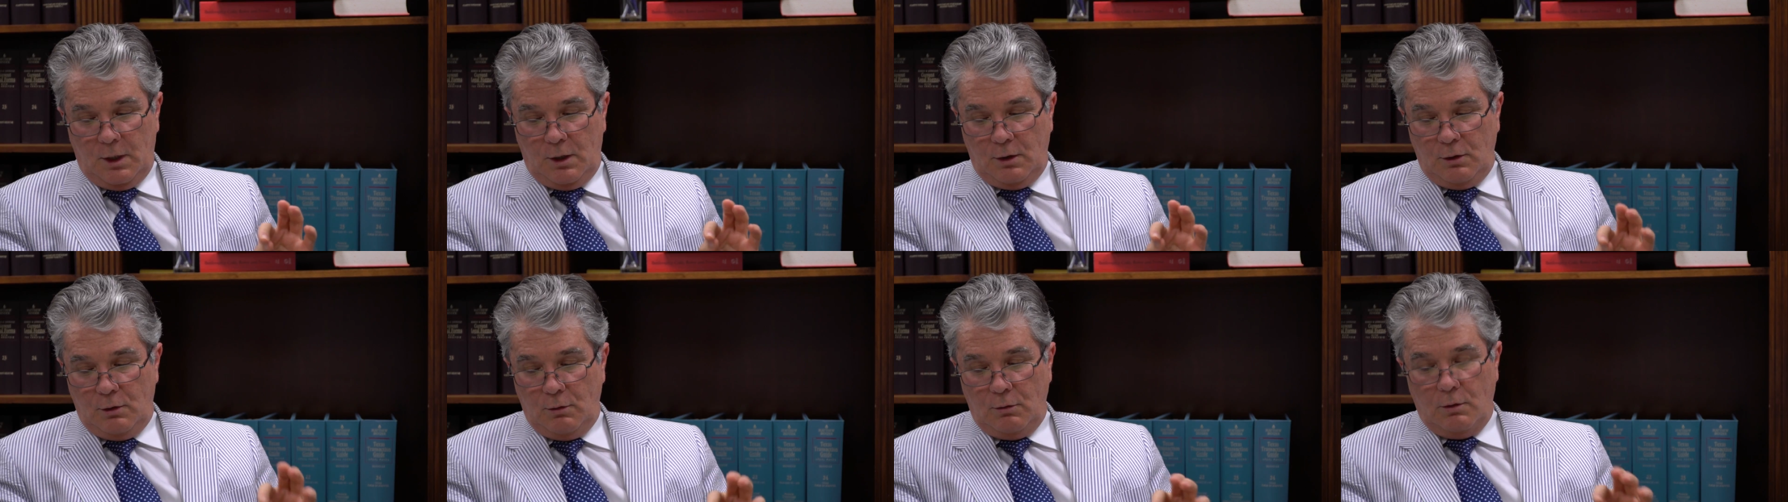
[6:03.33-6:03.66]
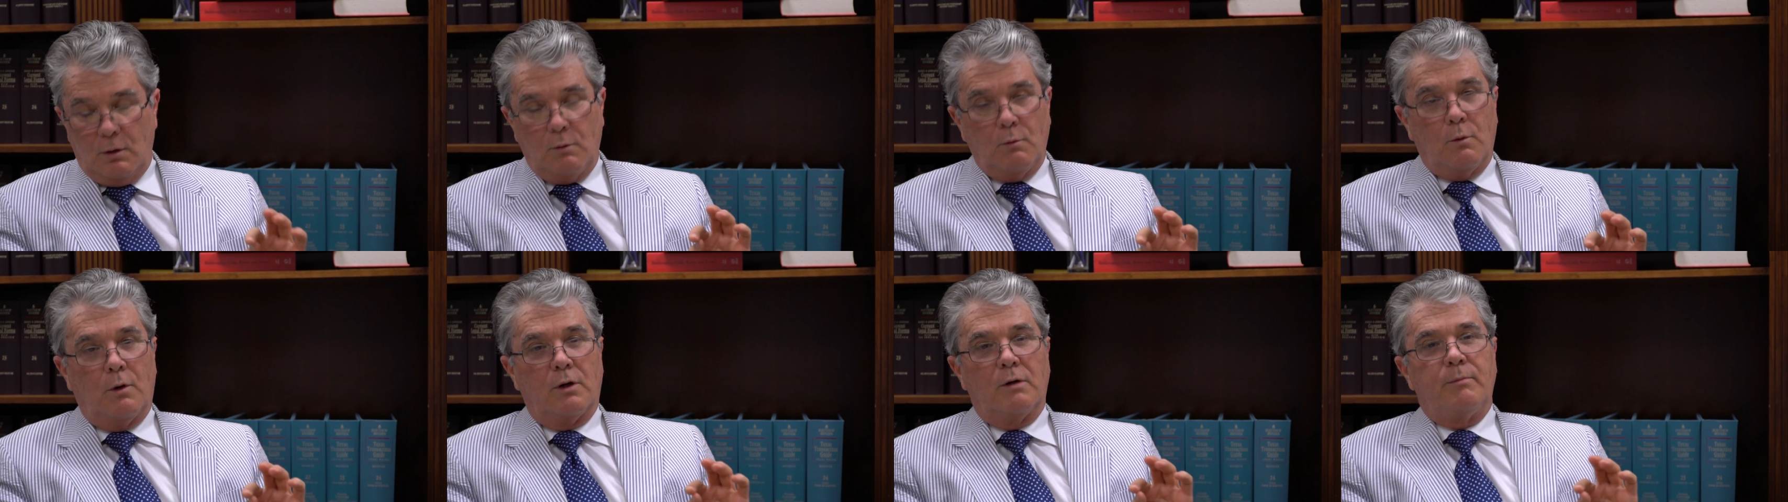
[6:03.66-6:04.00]
You
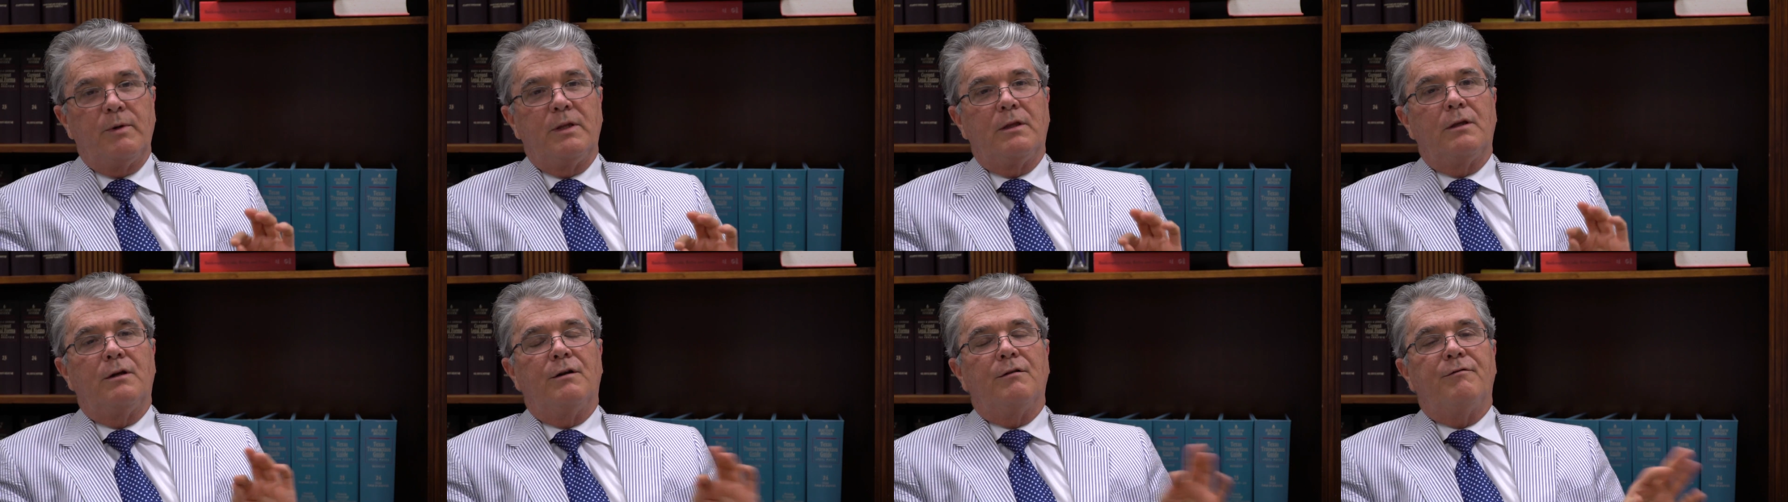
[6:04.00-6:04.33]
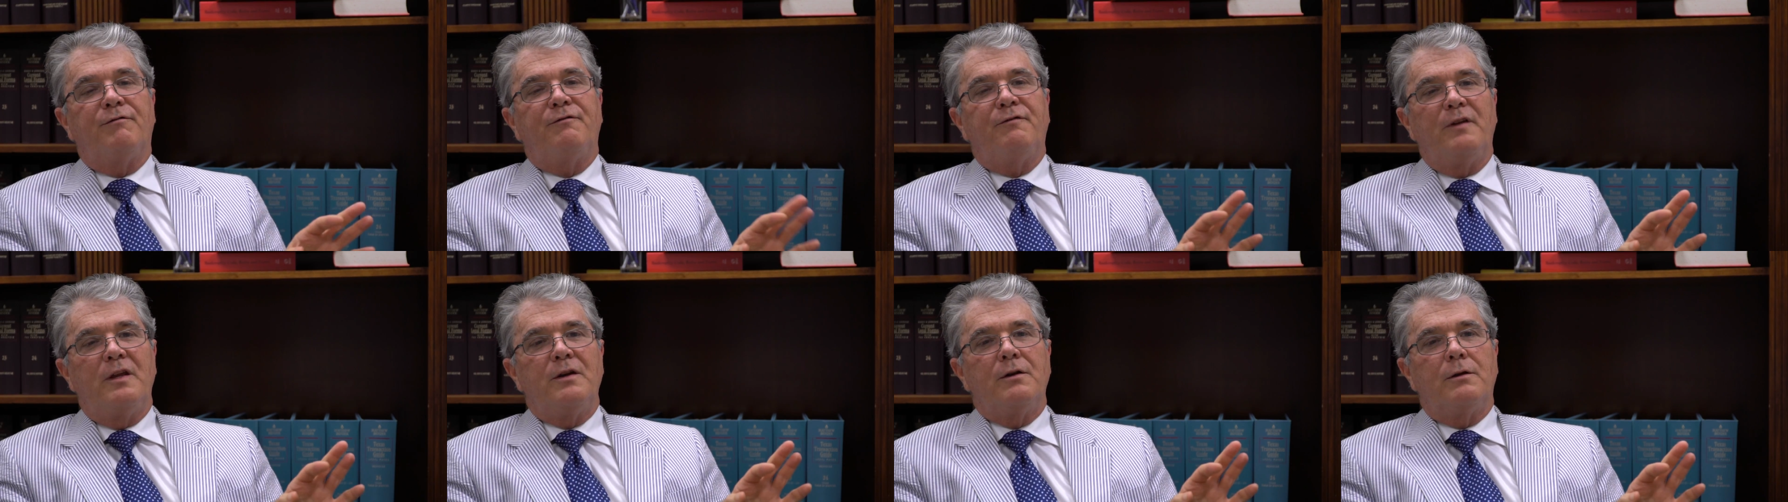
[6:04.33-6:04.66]
don't want to be the
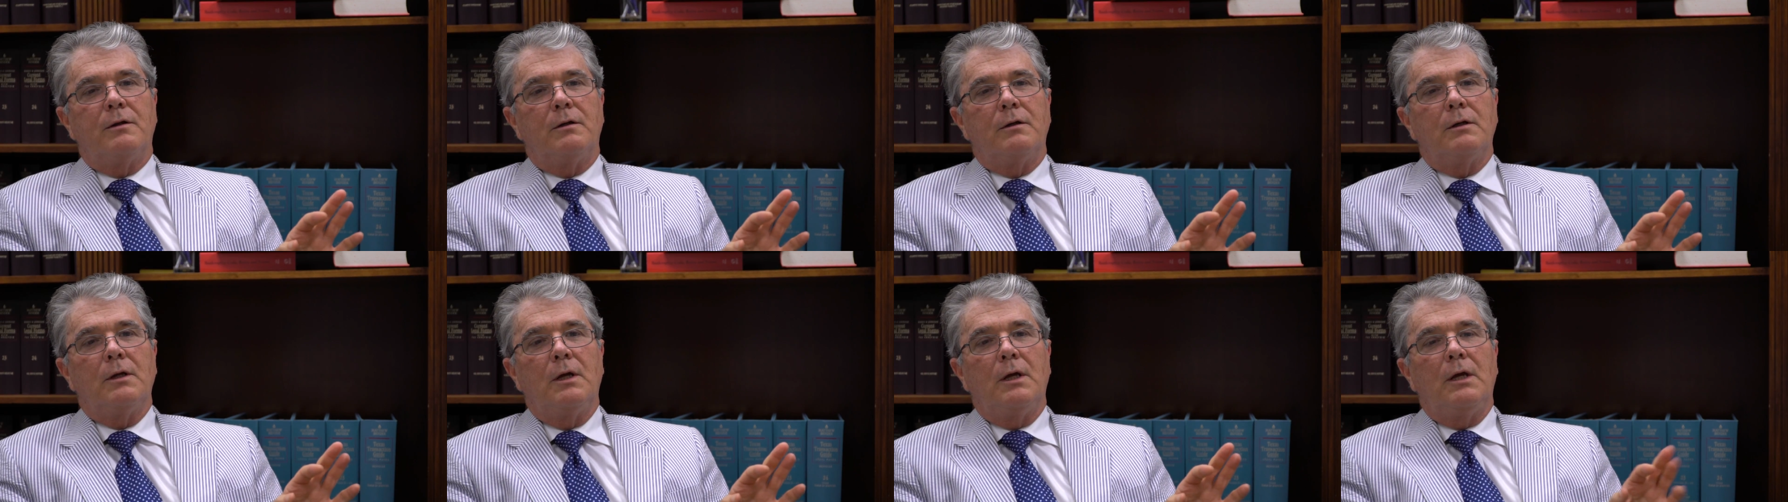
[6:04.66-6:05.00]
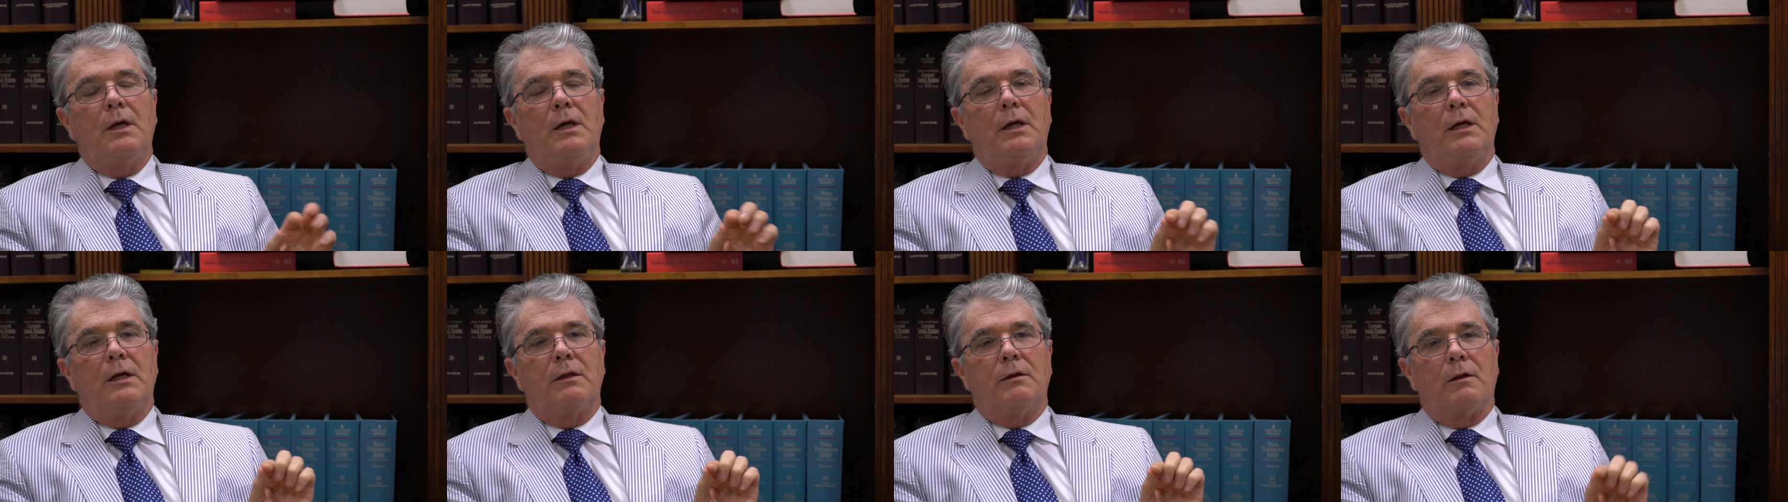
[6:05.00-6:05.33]
defendant
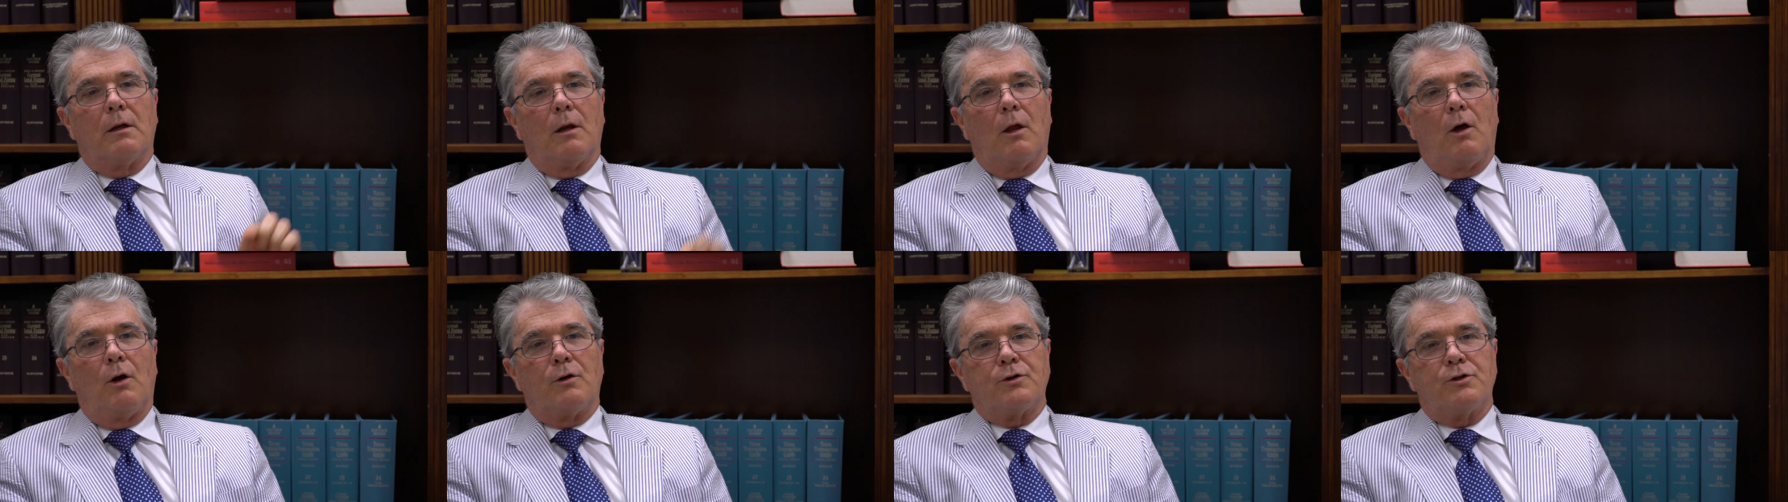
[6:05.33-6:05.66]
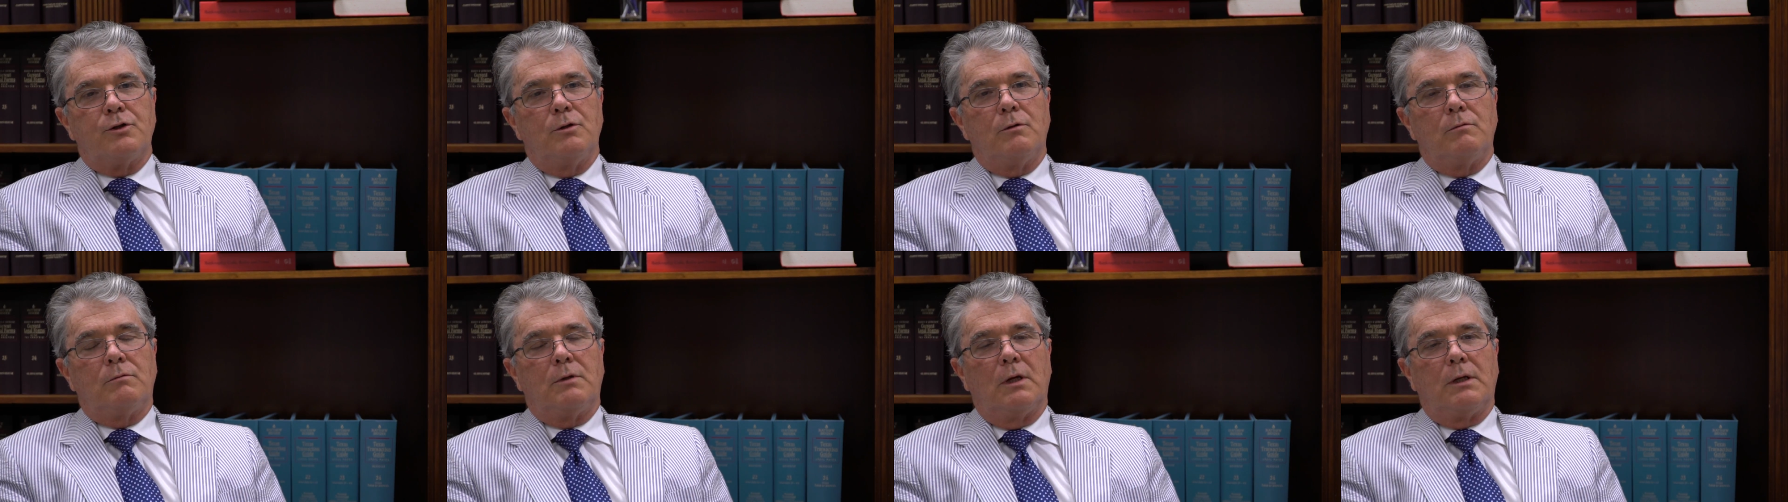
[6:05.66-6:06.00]
in the
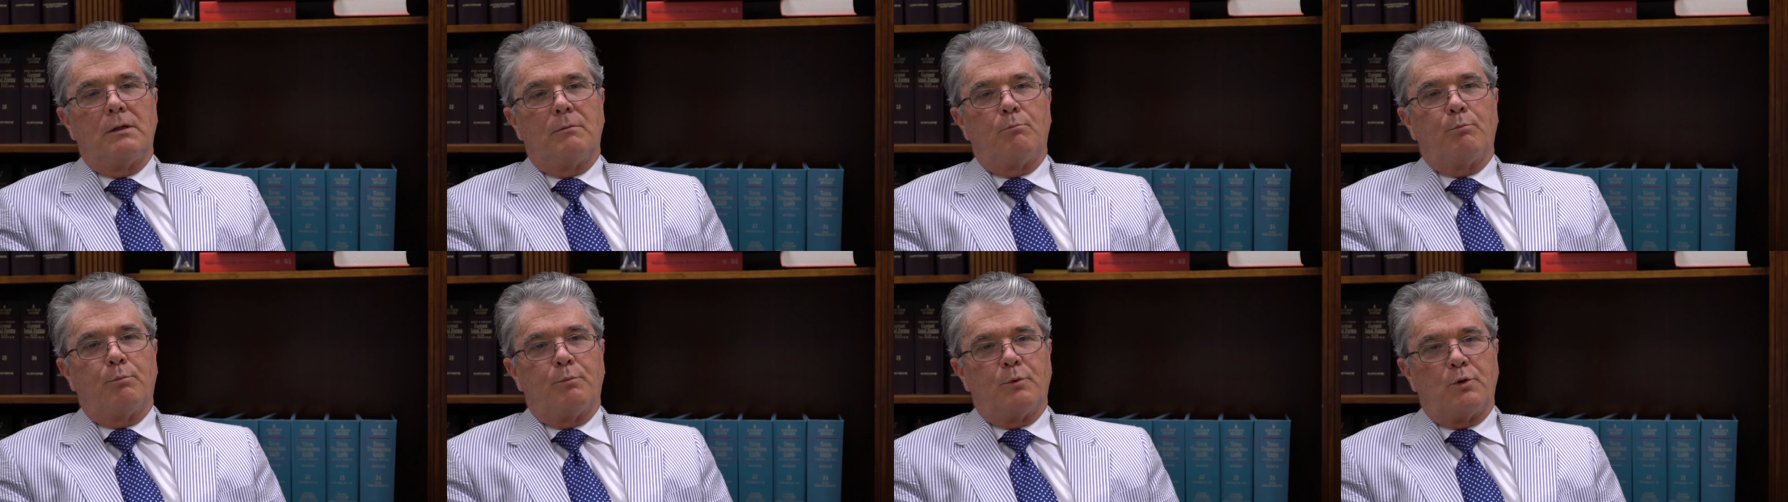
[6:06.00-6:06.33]
lawsuit that